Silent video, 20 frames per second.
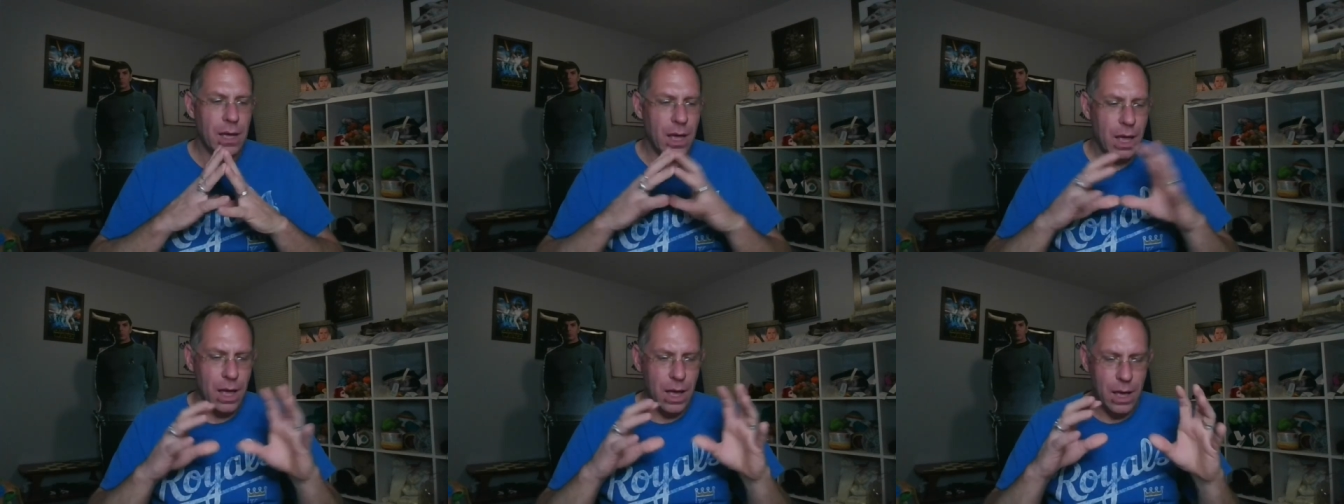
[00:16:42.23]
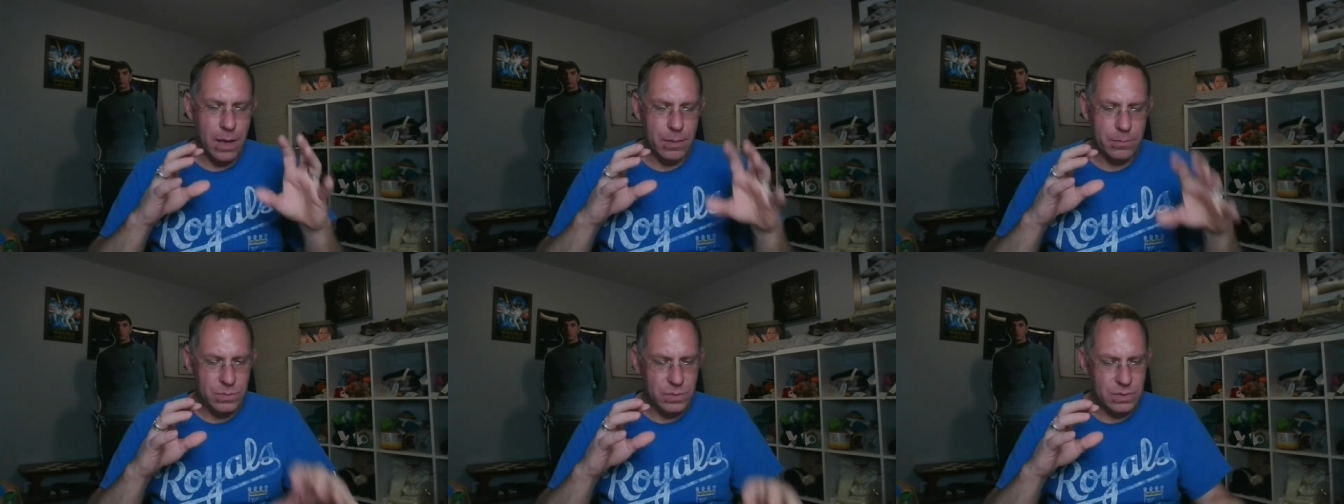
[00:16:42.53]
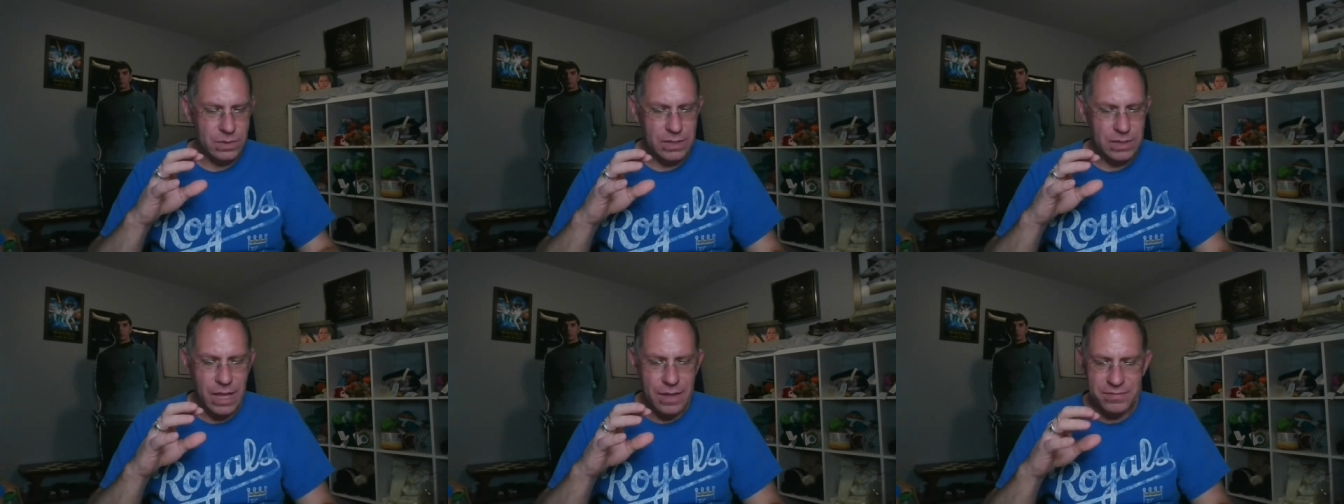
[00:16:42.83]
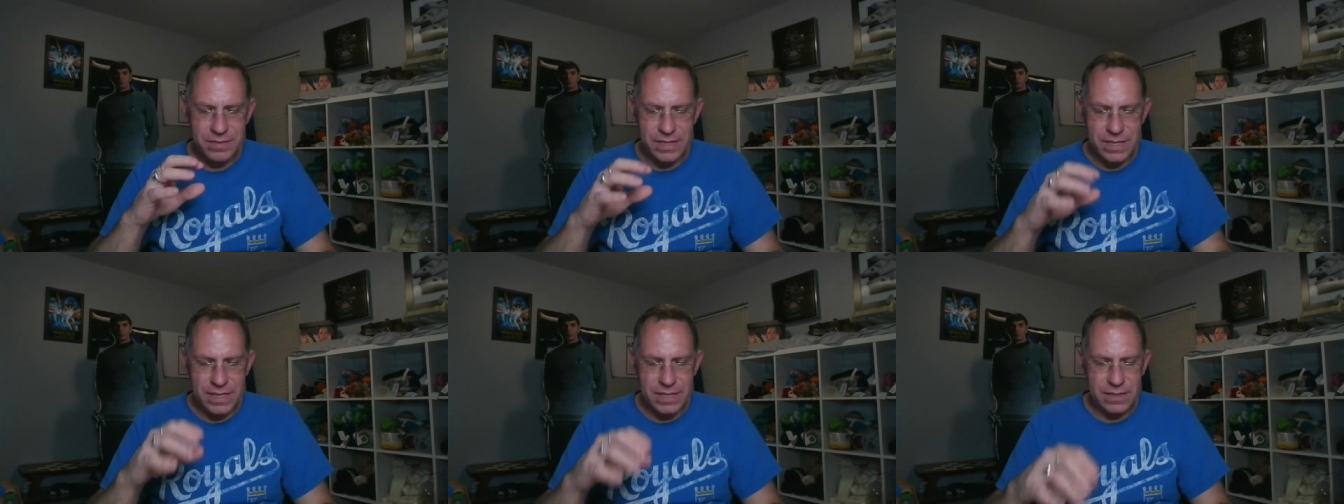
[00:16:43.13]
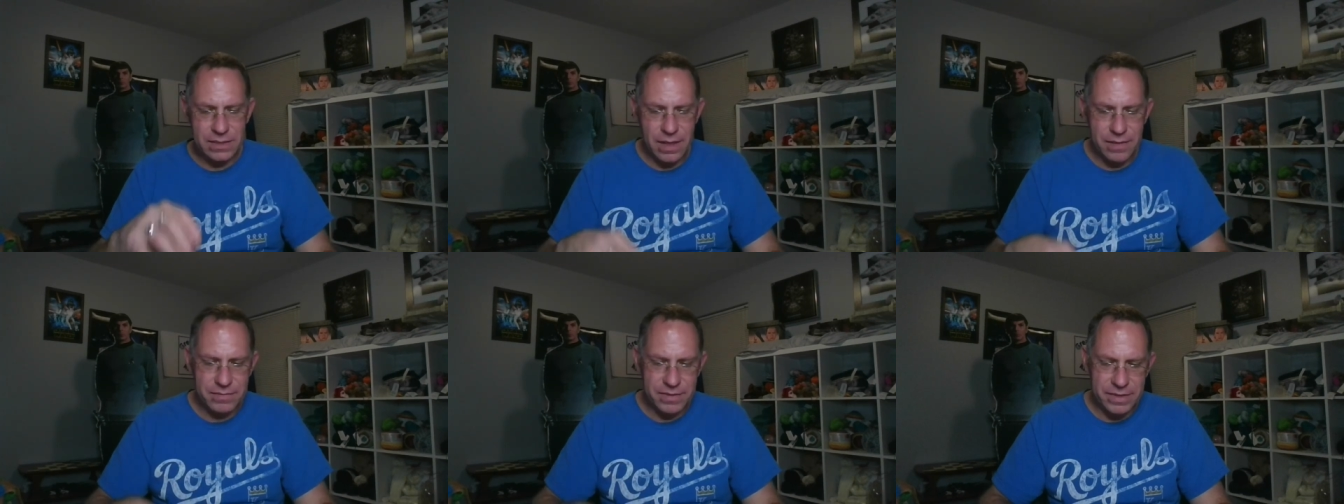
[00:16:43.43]
Lovely,
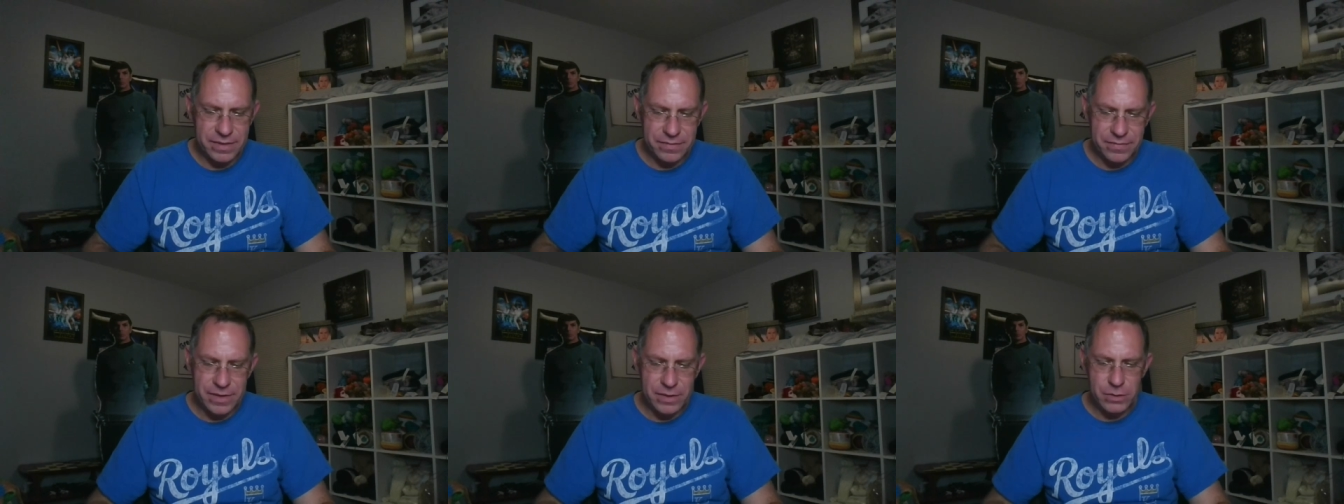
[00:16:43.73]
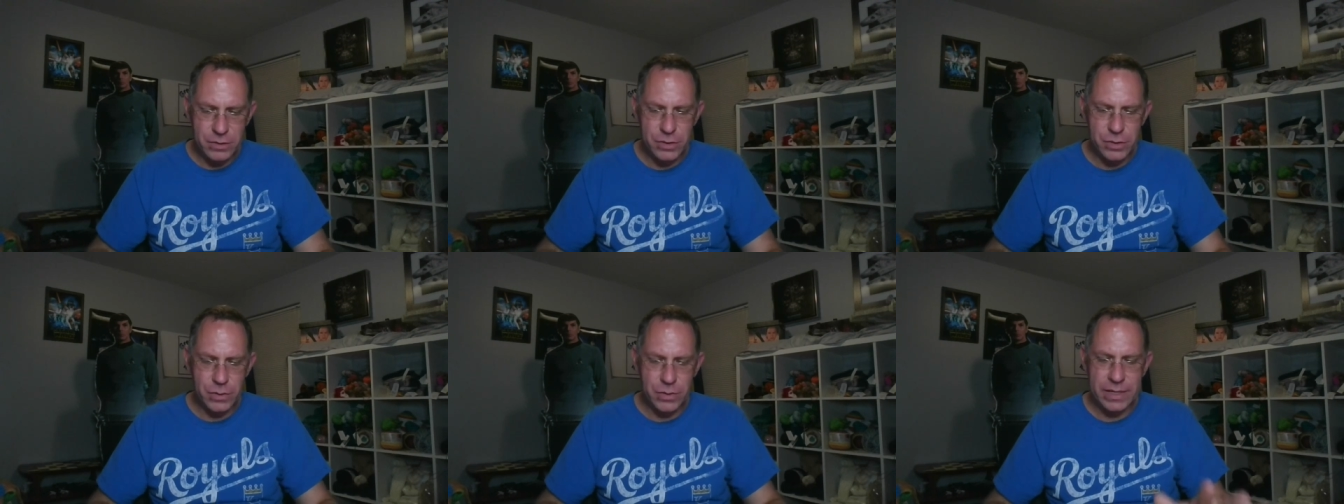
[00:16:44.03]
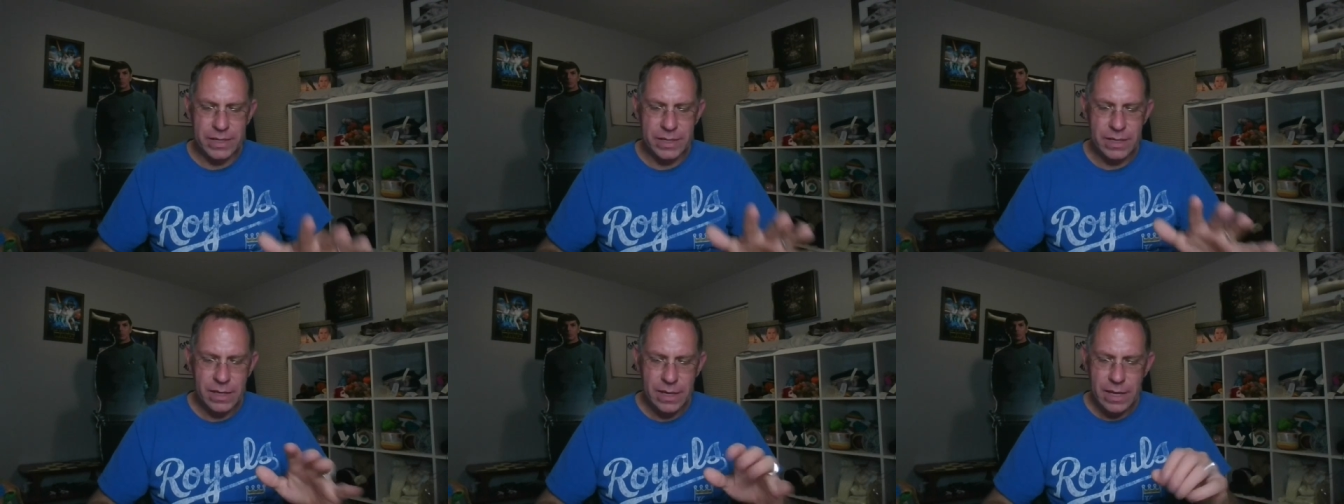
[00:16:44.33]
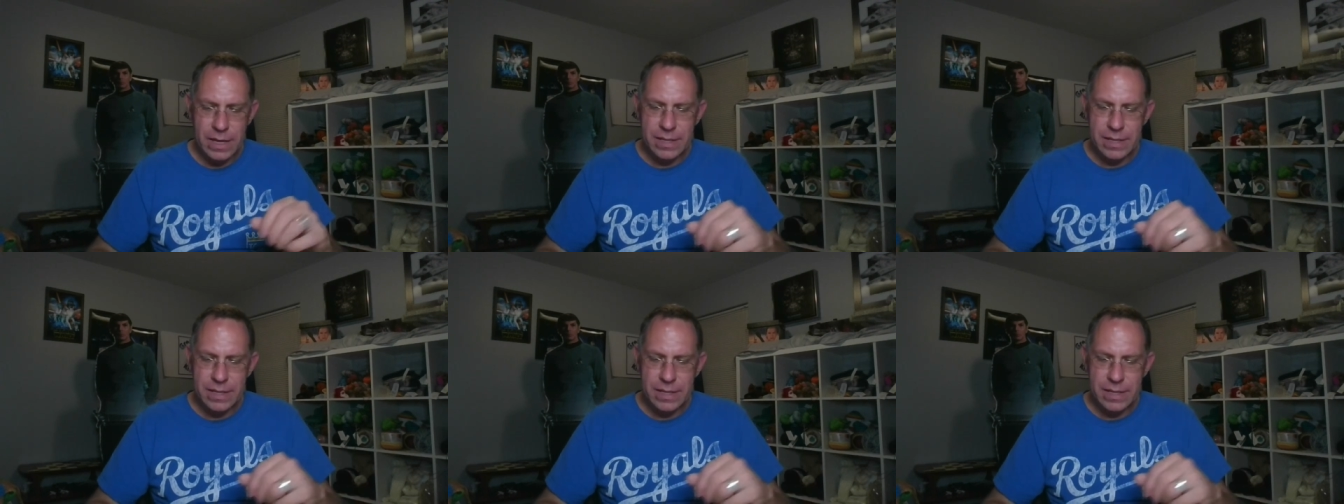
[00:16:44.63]
lovely feel to it.